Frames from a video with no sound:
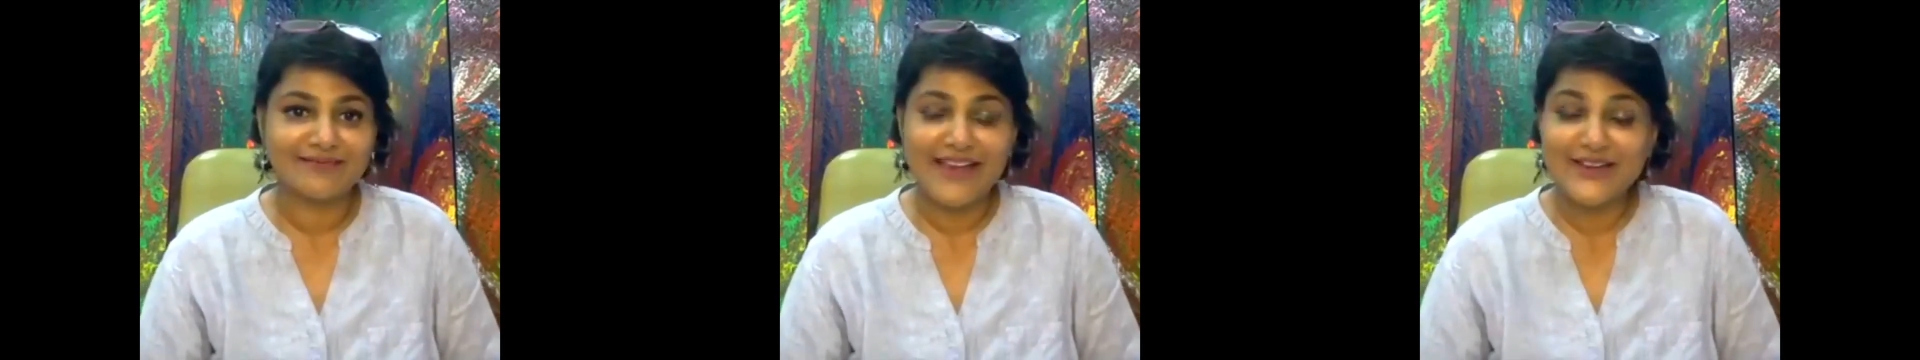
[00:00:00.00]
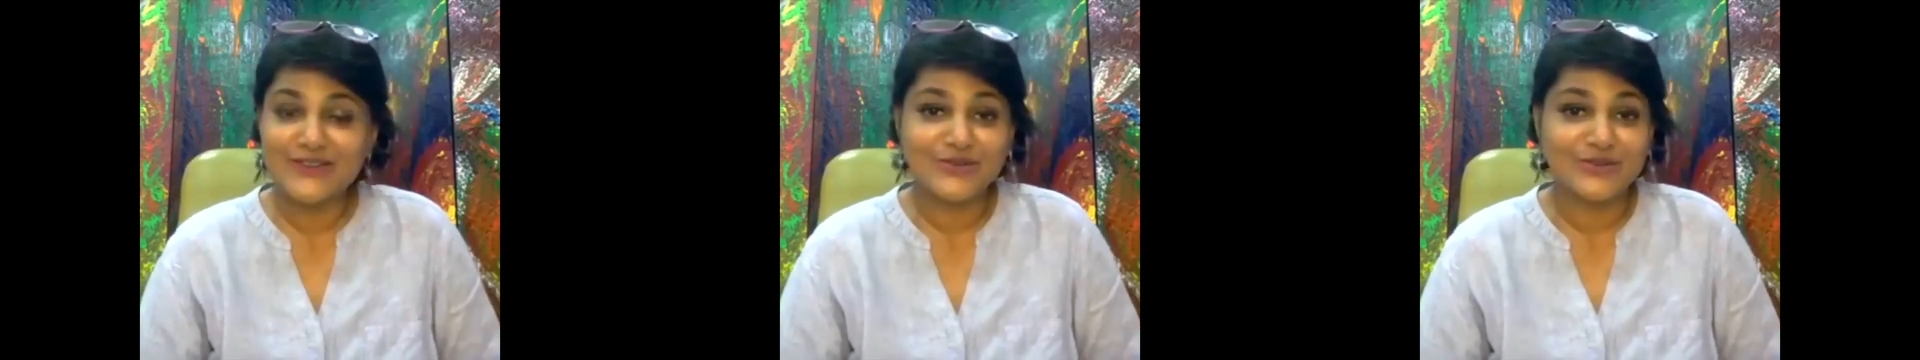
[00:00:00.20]

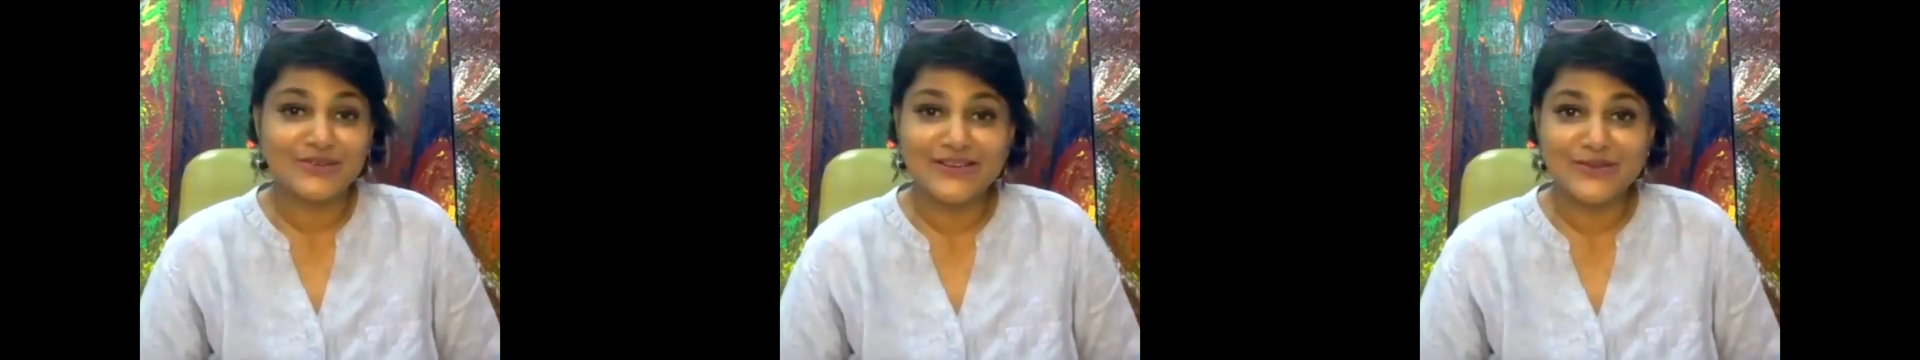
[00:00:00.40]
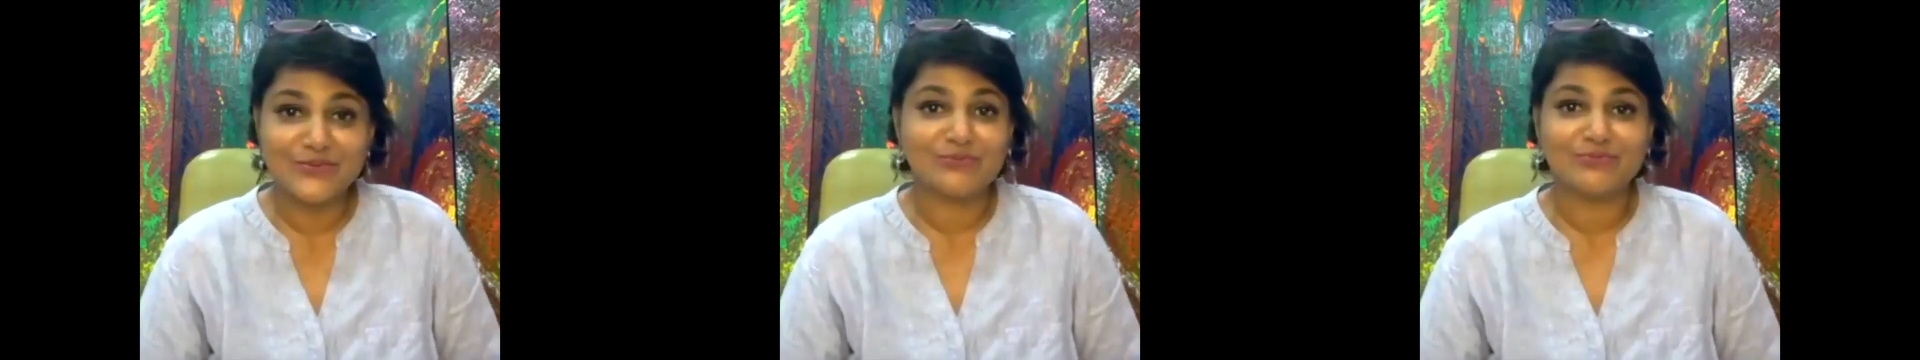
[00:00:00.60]

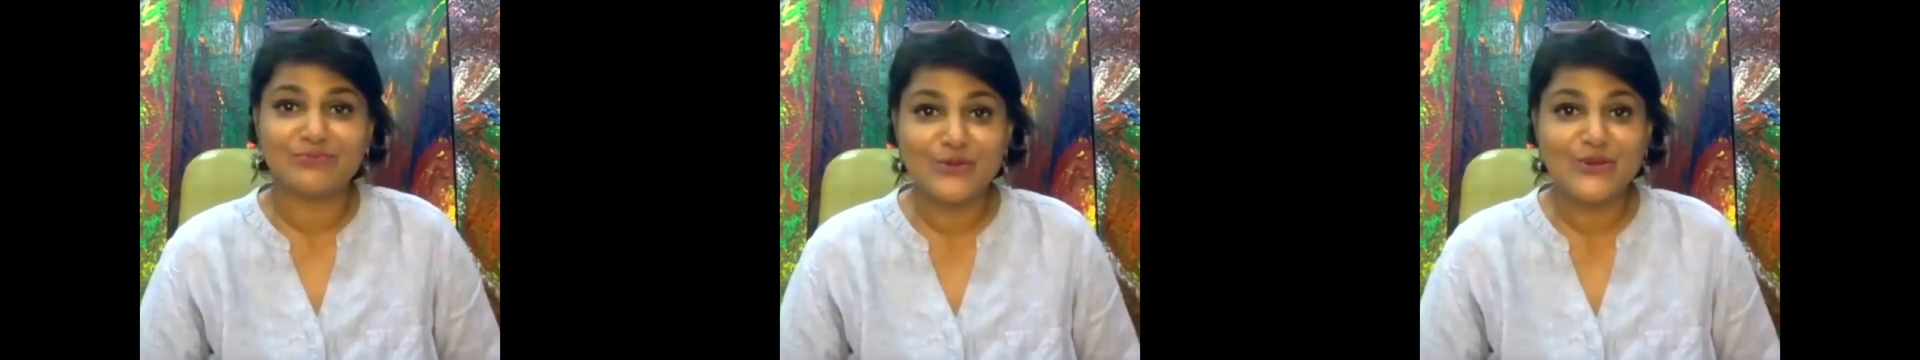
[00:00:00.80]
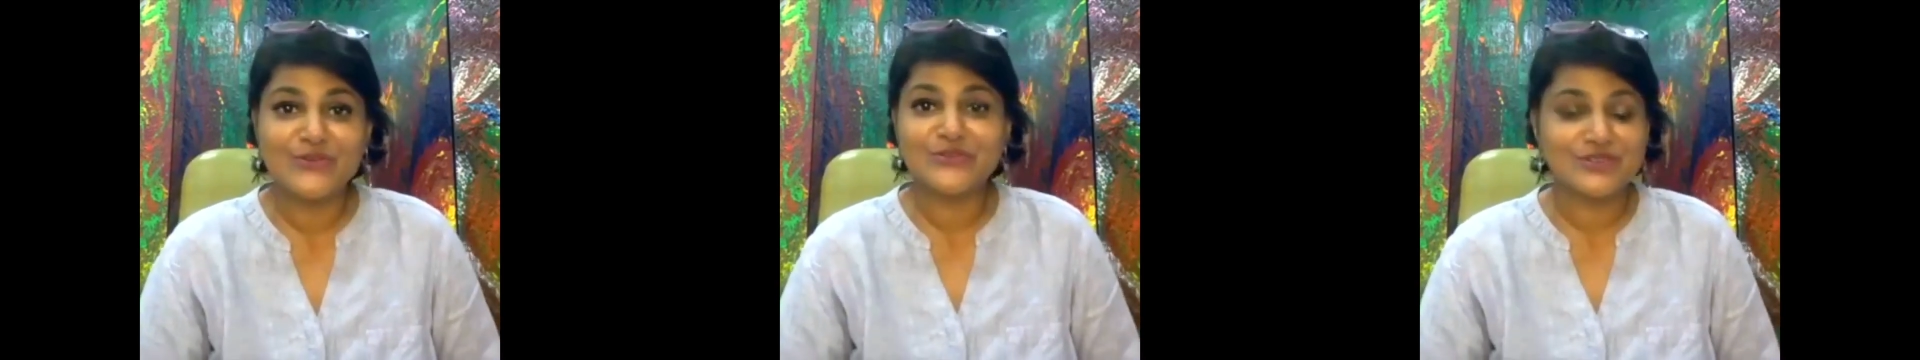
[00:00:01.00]
really
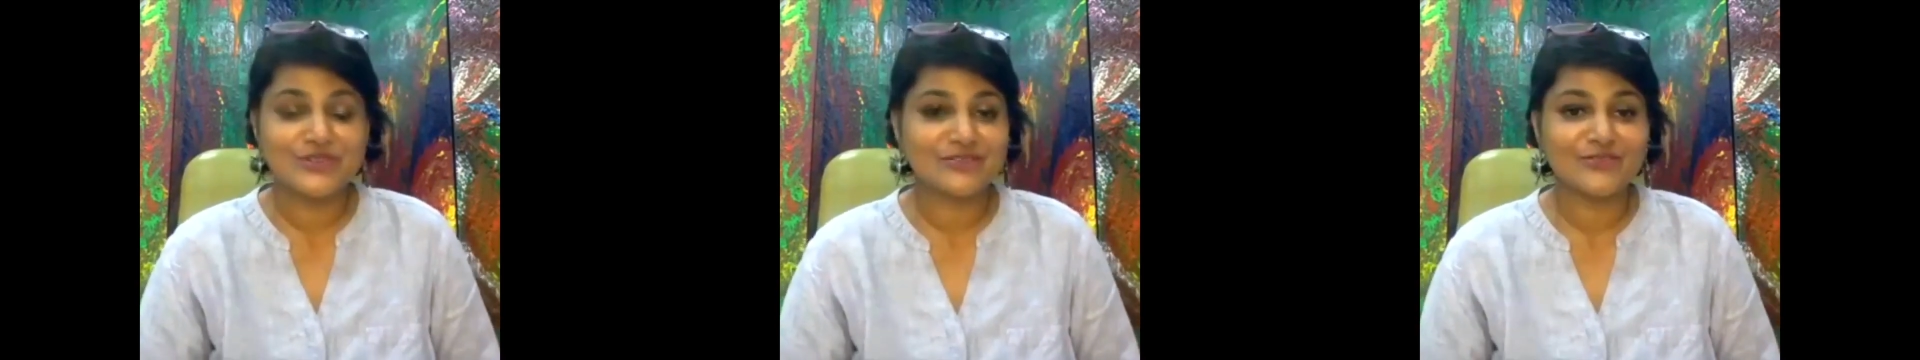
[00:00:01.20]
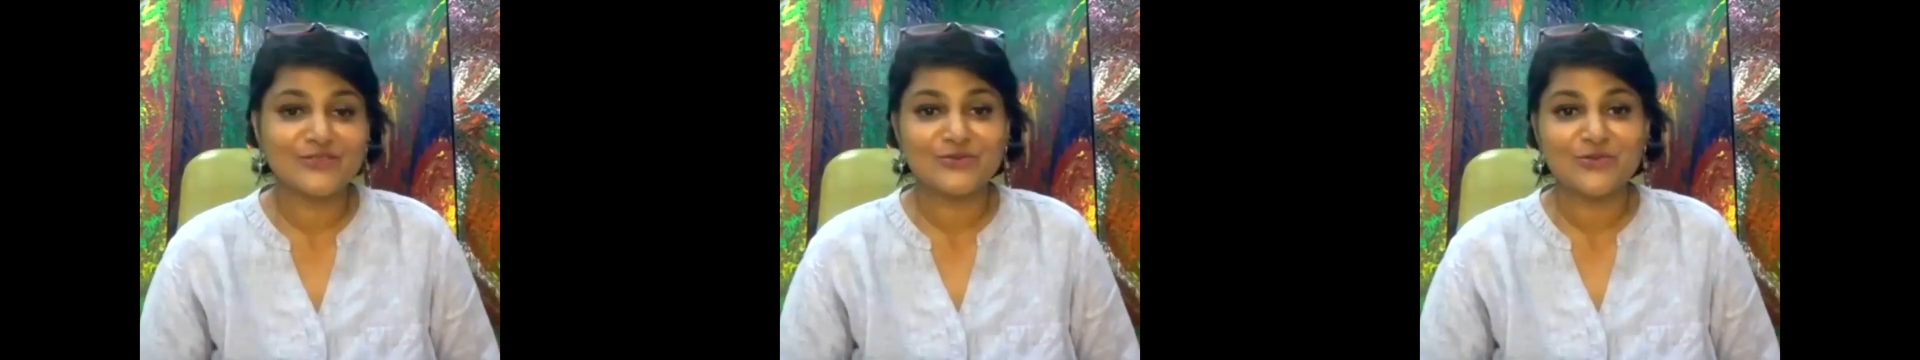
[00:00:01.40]
want to